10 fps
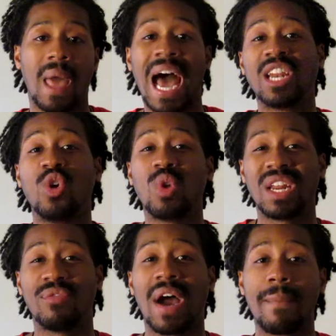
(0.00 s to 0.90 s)
I don't
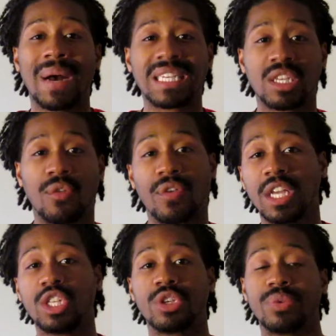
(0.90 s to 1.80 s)
invite myself
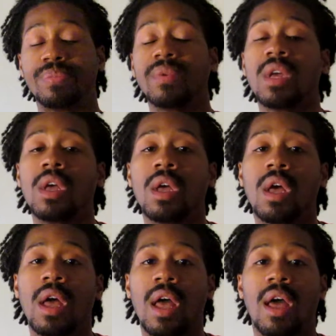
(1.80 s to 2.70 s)
into.
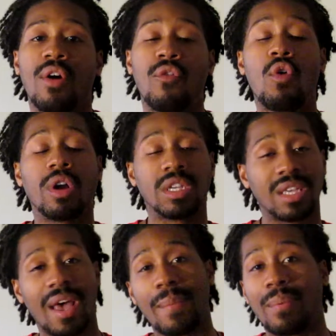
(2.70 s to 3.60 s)
For
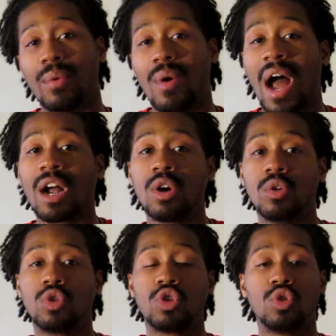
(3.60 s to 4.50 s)
example, I
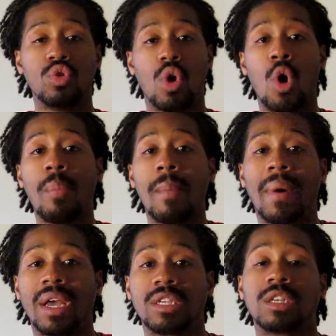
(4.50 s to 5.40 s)
go to open
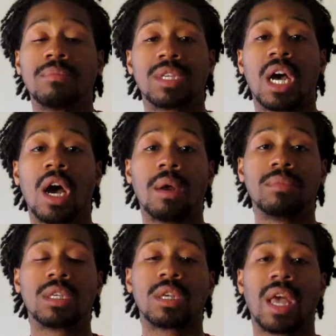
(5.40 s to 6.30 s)
mics
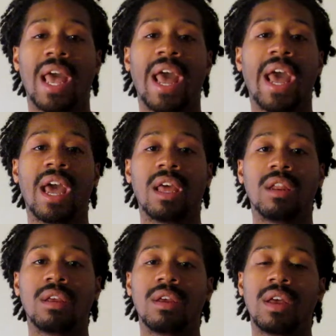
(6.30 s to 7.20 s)
sometimes, and